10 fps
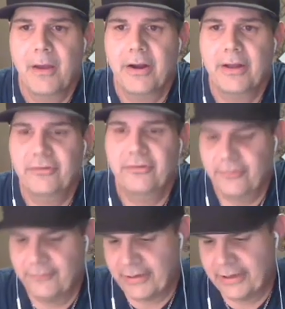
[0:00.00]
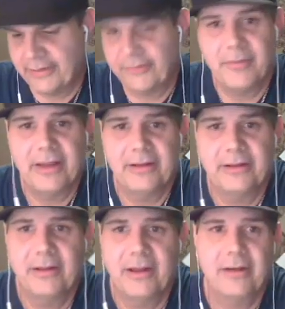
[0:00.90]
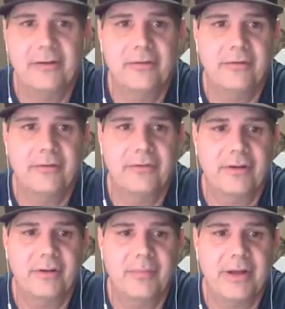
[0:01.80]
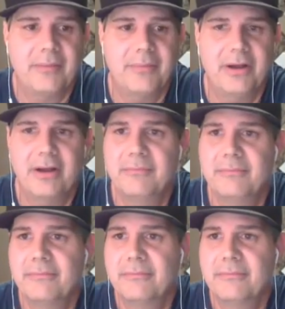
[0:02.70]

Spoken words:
All right. I just invited you, man. I don't know if you can pop up.